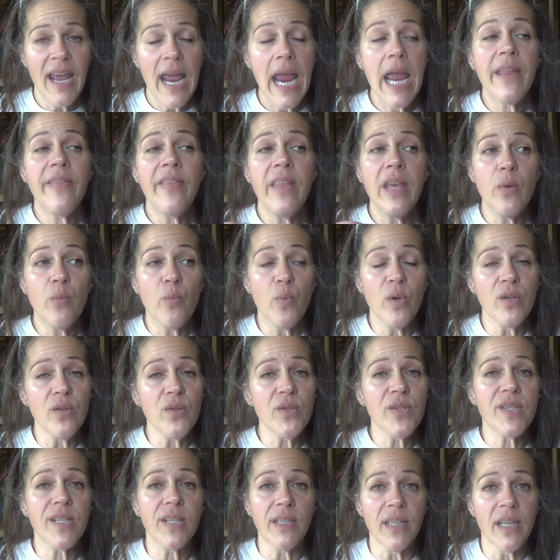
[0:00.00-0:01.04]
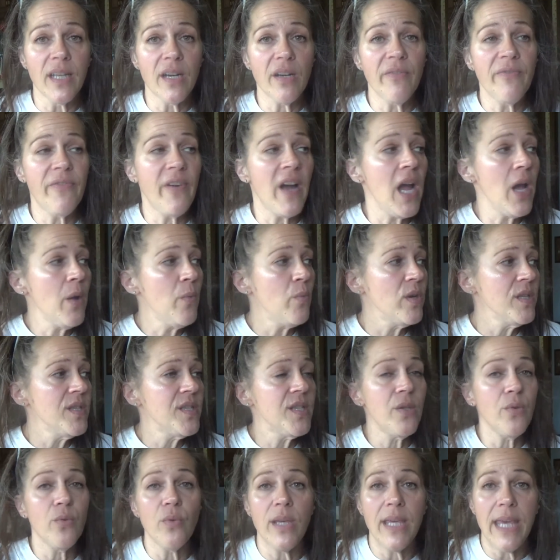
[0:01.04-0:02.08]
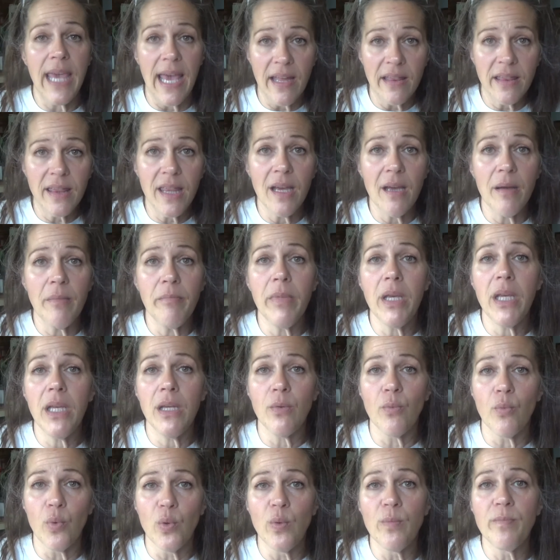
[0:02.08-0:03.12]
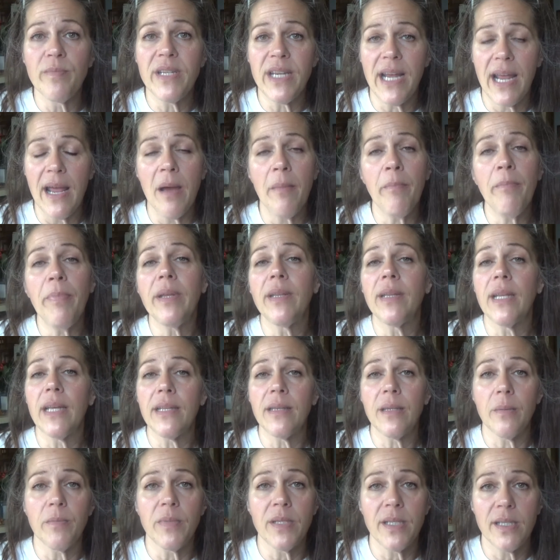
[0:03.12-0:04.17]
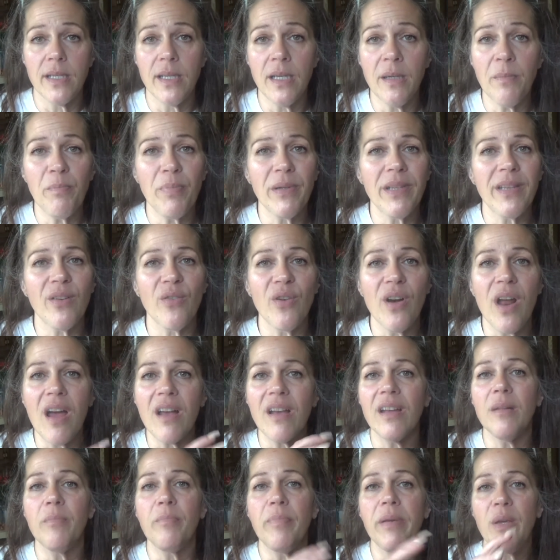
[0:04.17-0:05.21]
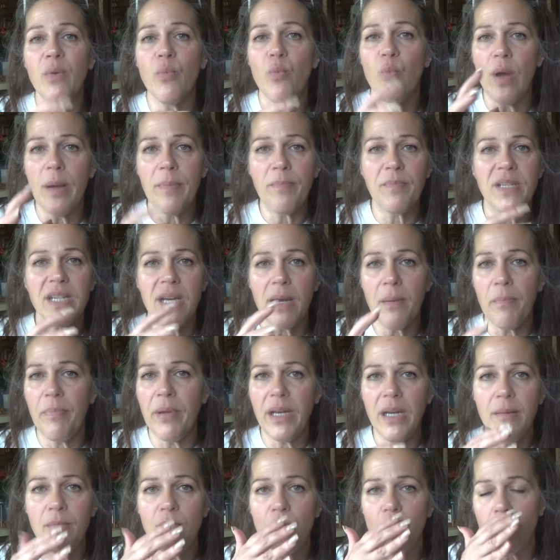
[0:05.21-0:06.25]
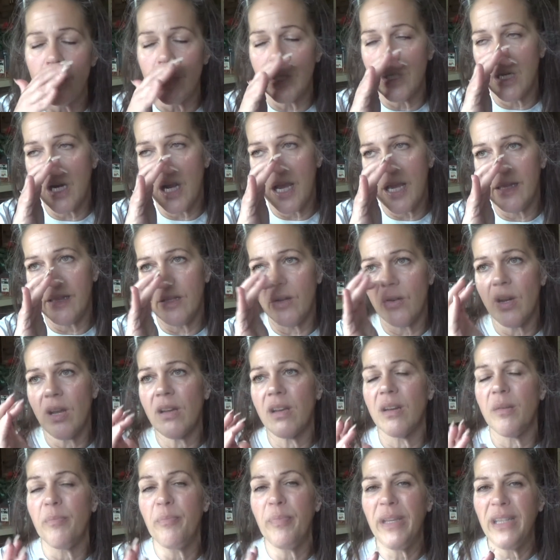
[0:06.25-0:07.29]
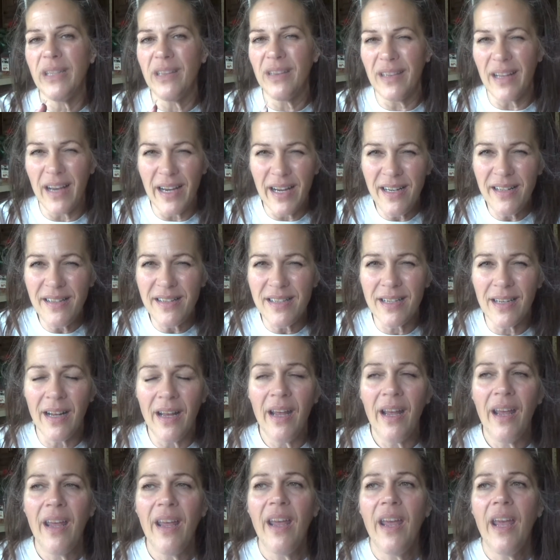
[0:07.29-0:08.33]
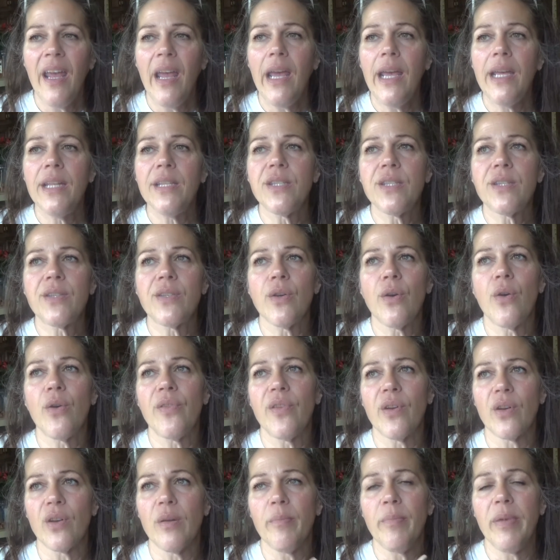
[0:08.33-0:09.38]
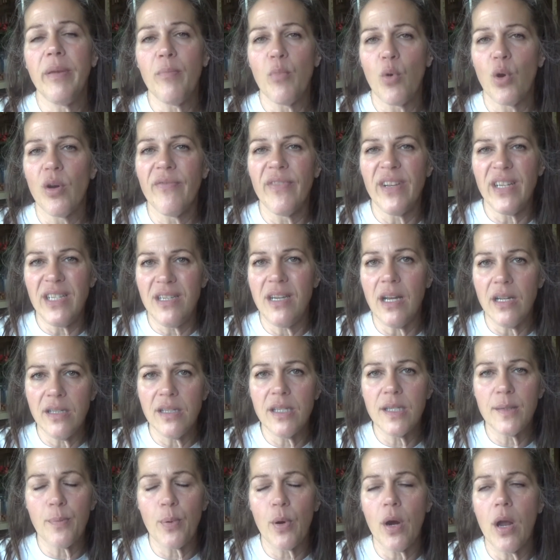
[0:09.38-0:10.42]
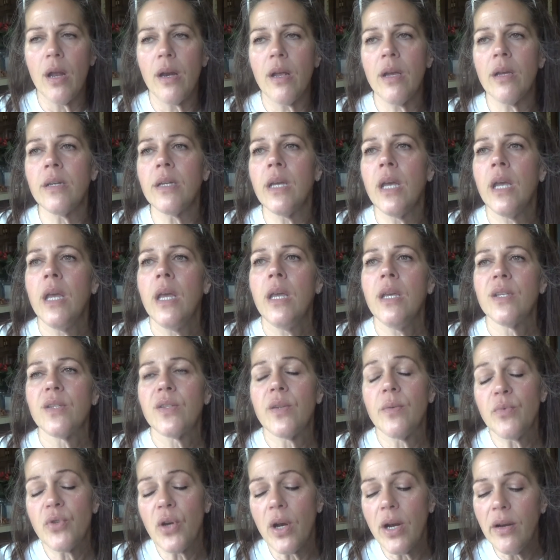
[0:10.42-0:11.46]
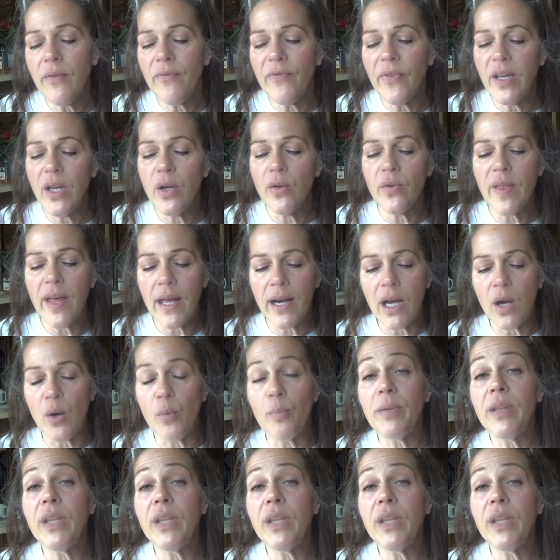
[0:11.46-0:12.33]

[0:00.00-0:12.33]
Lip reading: And they will solidify once you get them in room temp and let them sit, but they're not going to be whipped up anymore and they're not going to be light. And so they're going to be more of a dense product. So I'm trying to figure that out.